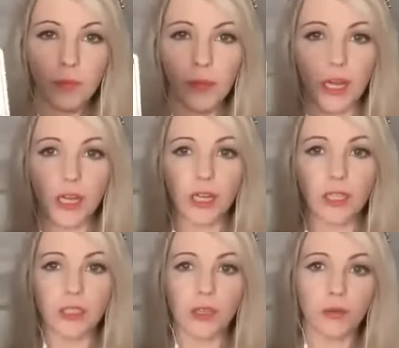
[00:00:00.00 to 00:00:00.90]

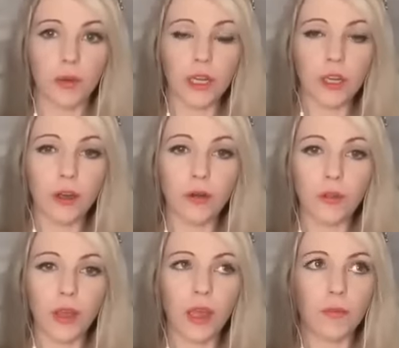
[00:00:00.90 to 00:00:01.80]
Because we
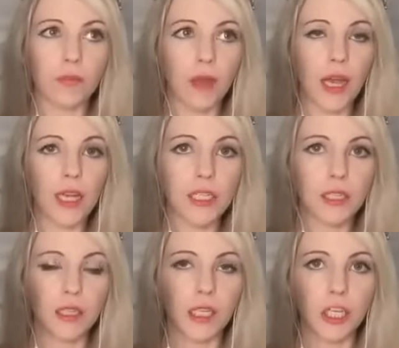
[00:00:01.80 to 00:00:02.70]
know that
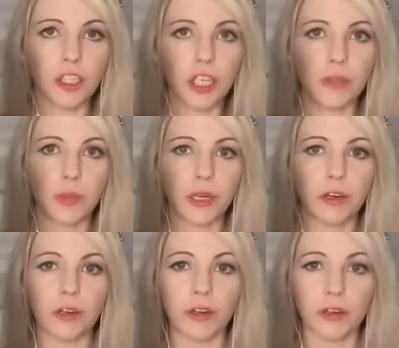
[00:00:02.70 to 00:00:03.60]
masculine energy has been
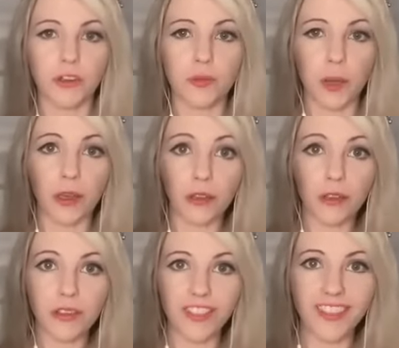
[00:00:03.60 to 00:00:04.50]
under
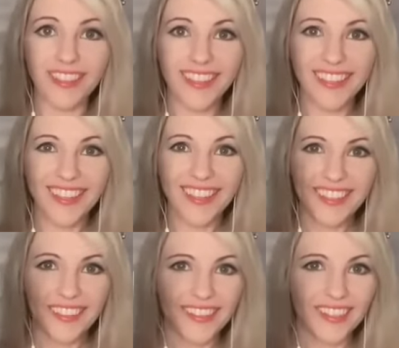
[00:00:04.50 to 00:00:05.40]
spells.
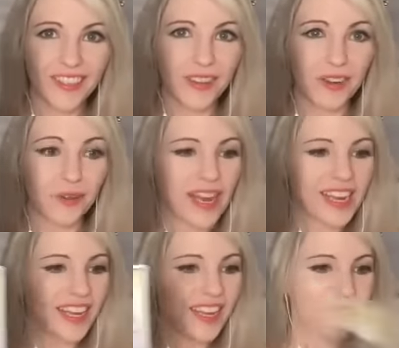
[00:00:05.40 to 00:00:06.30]
So they're
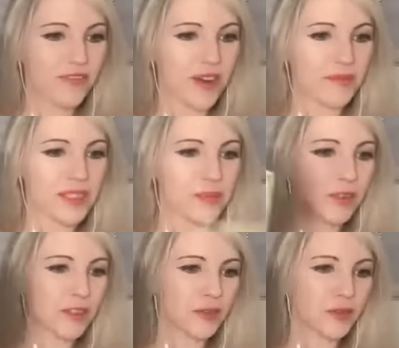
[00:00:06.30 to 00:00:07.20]
waking from
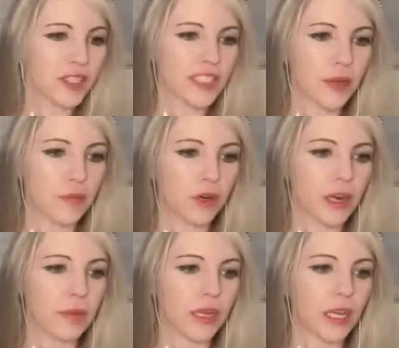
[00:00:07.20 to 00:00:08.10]
spiritual slumber
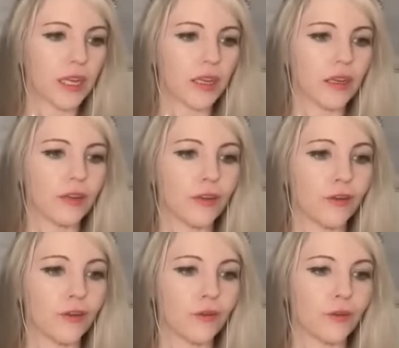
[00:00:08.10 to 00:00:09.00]
and beginning
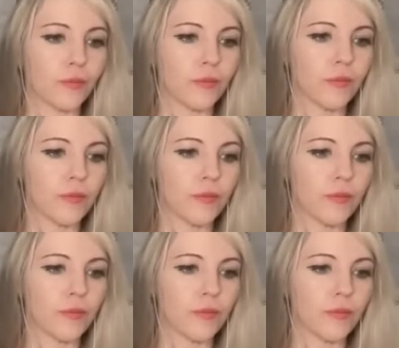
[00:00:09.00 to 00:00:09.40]
anew.